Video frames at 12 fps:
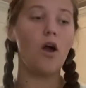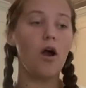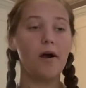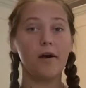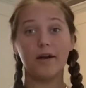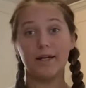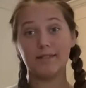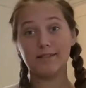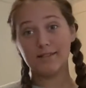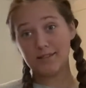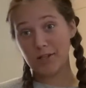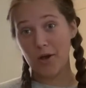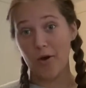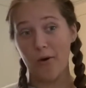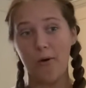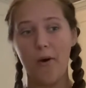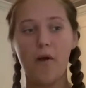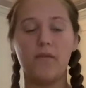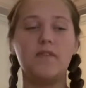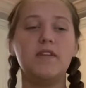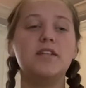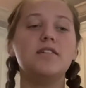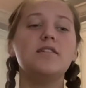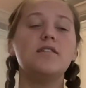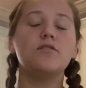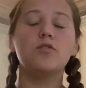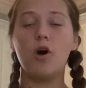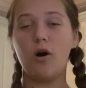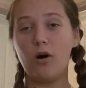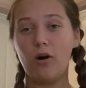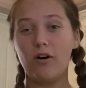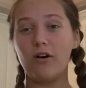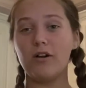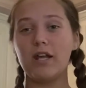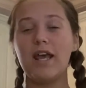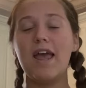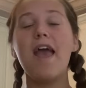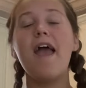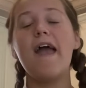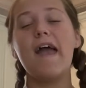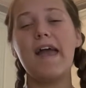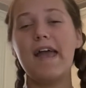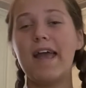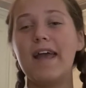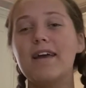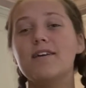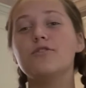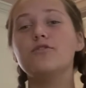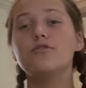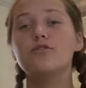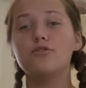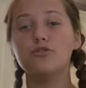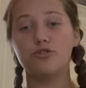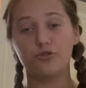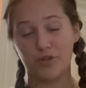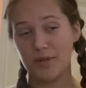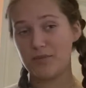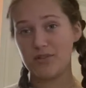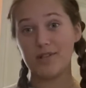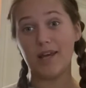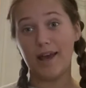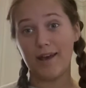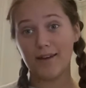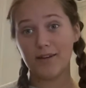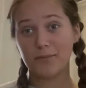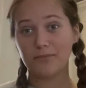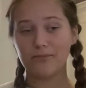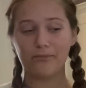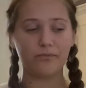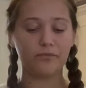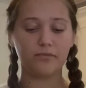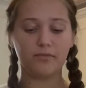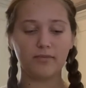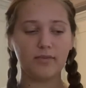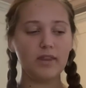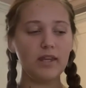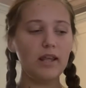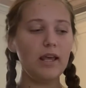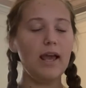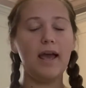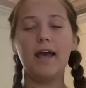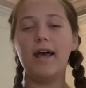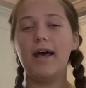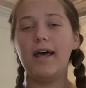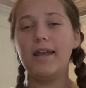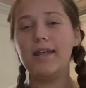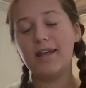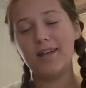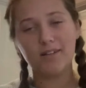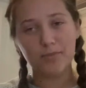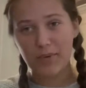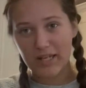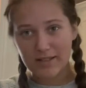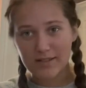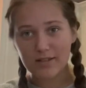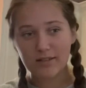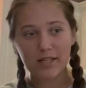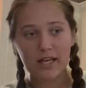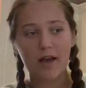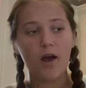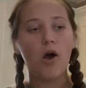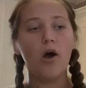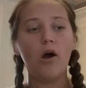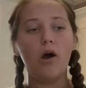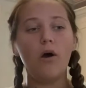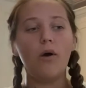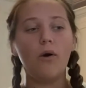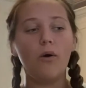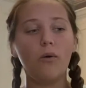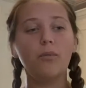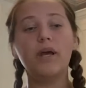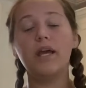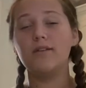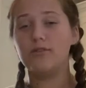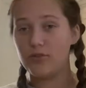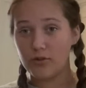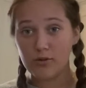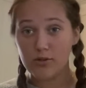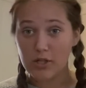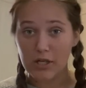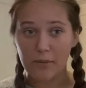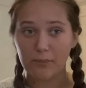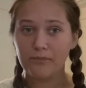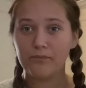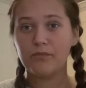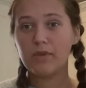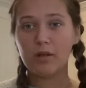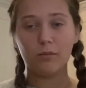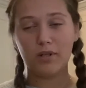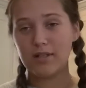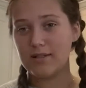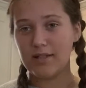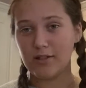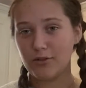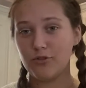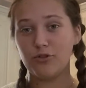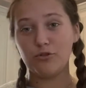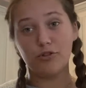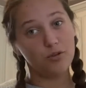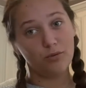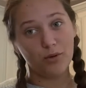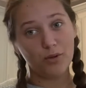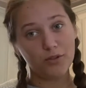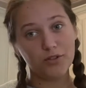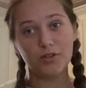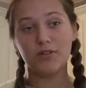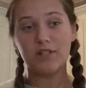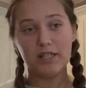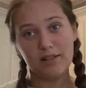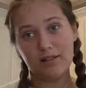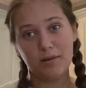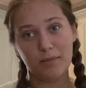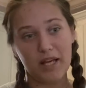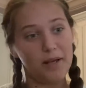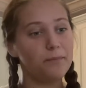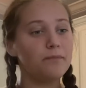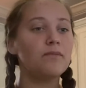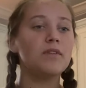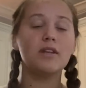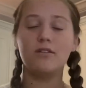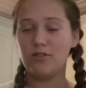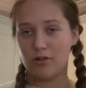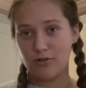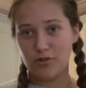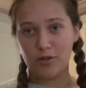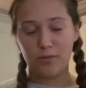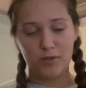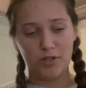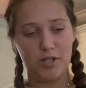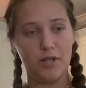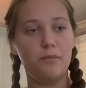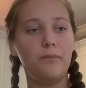Alright, so this is called a shrimp stack and it's basically homemade sushi, but it's not a sushi roll, so it's easy to make. So I'll show you what you need.